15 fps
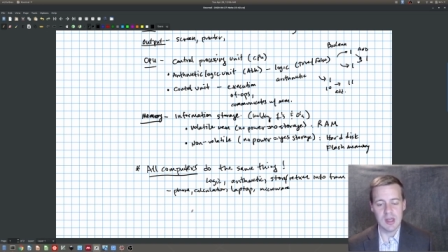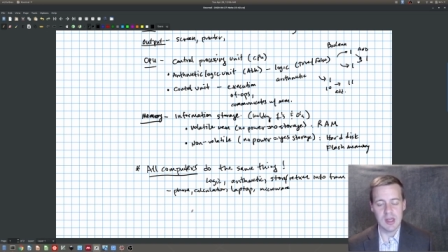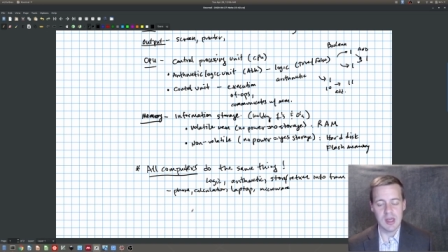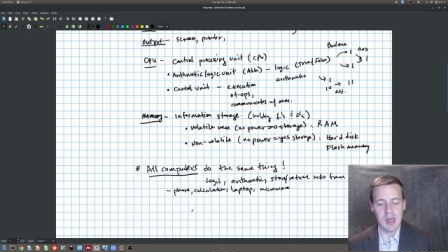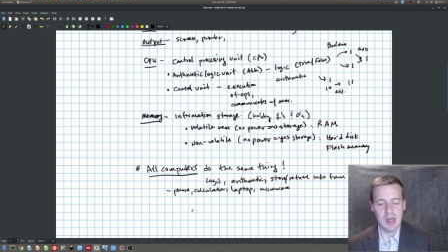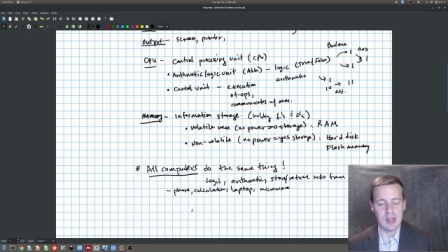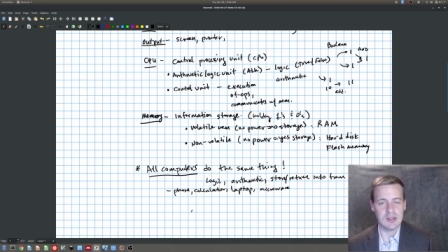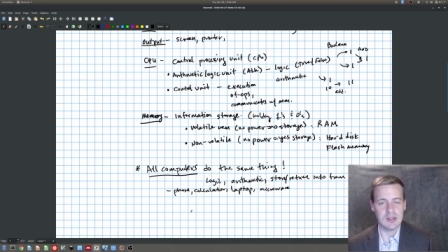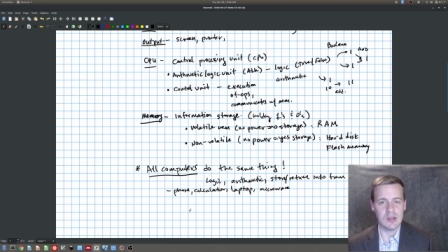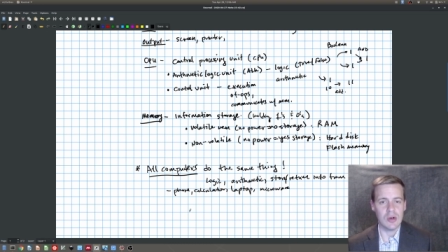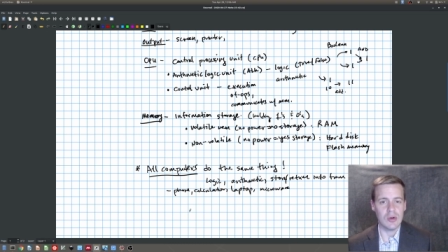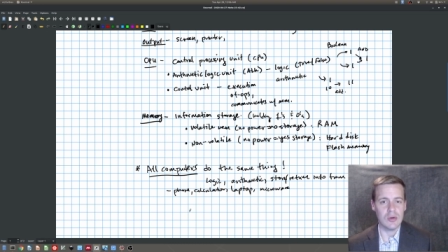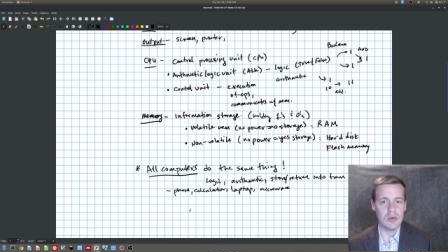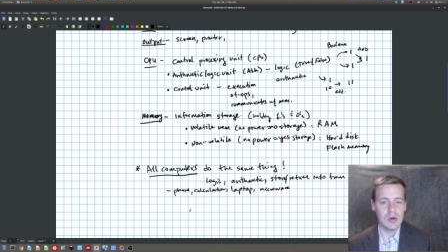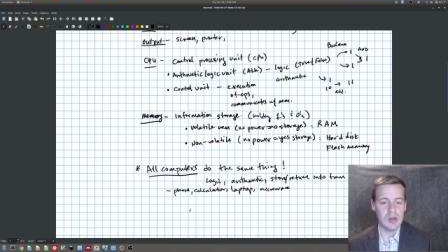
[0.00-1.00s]
And
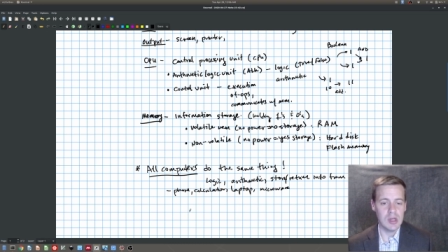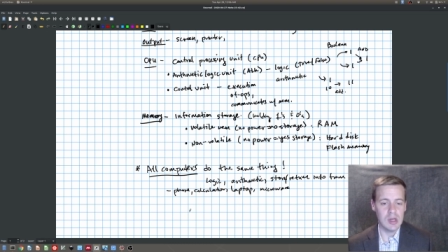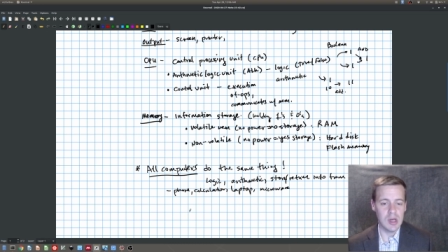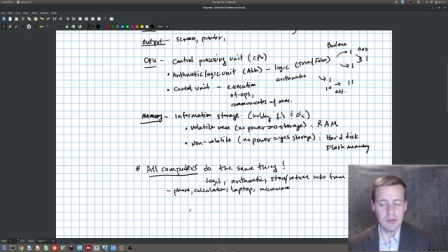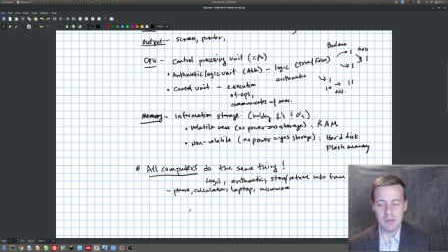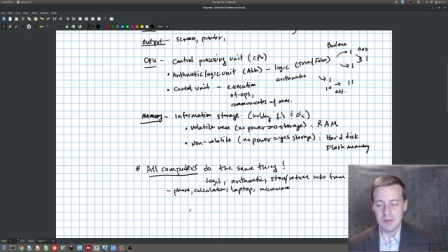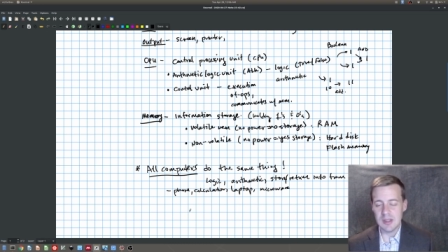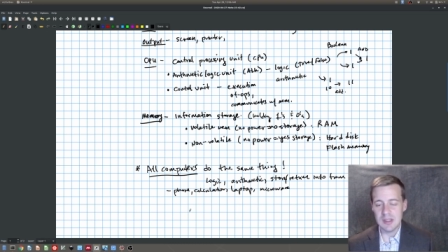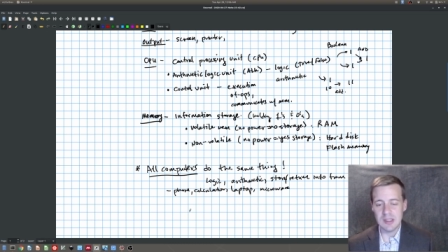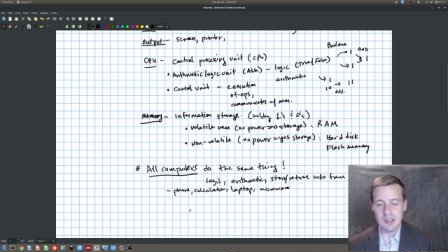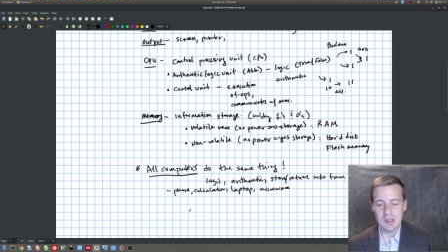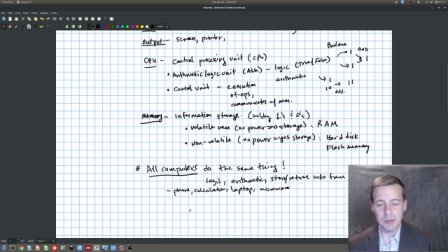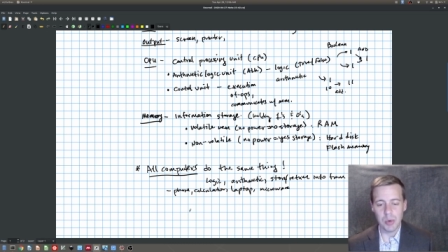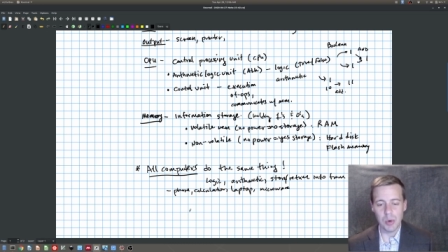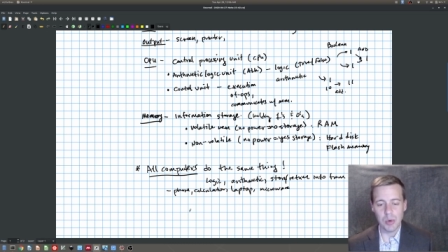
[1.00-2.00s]
so this is
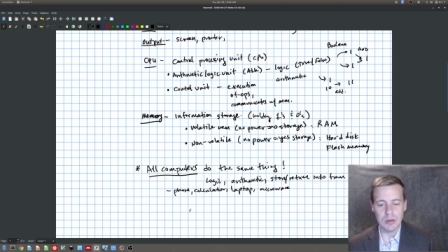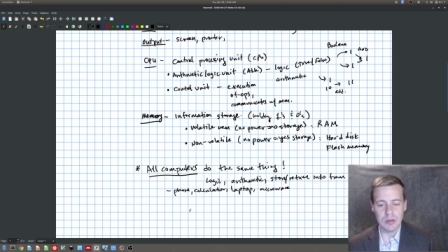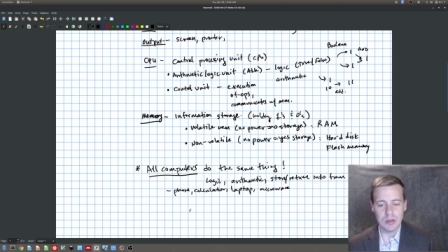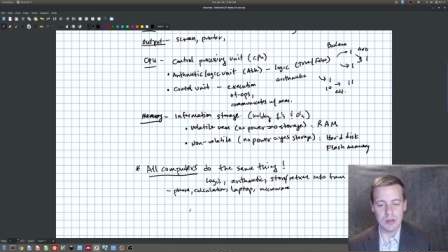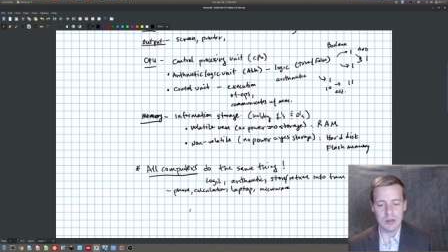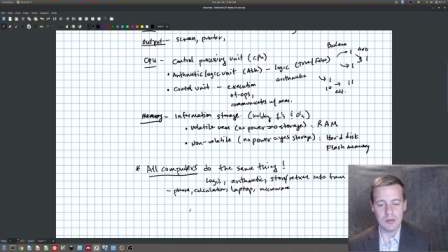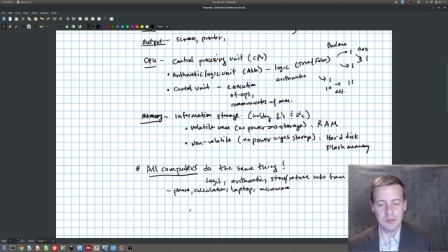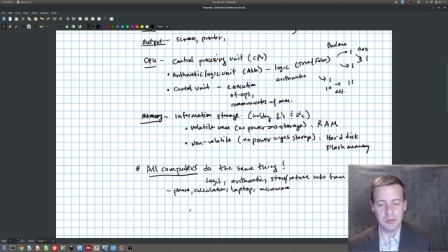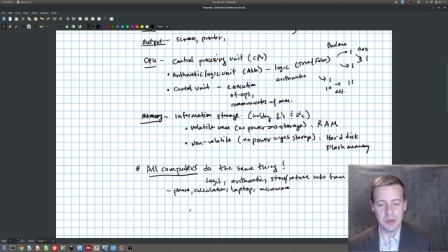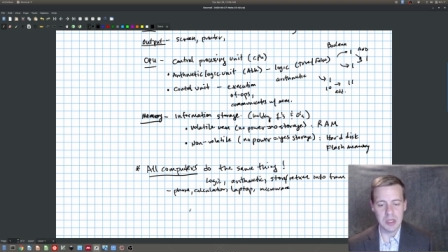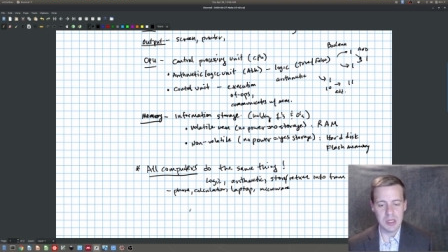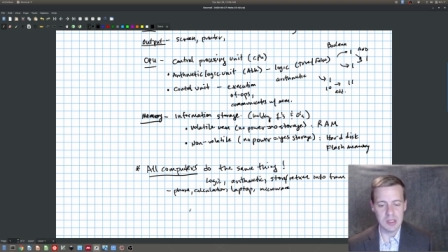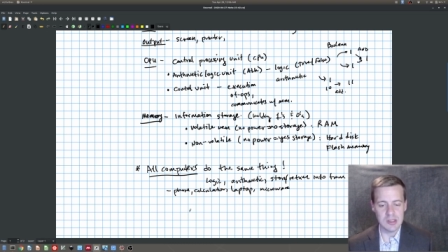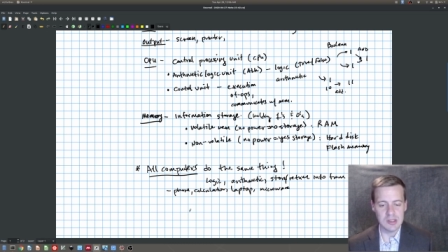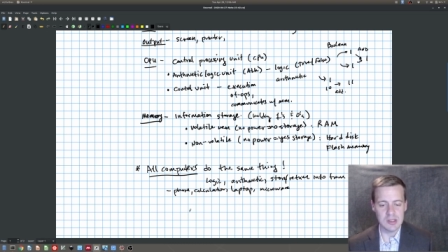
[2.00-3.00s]
important
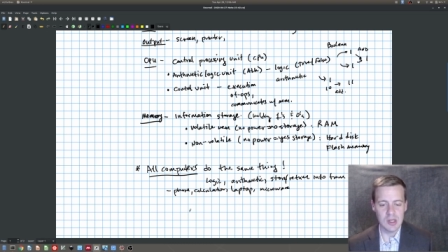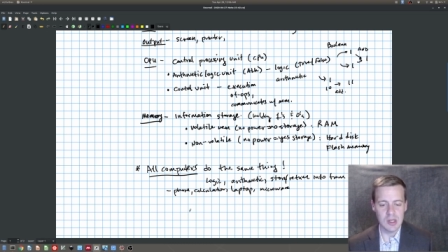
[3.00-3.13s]
because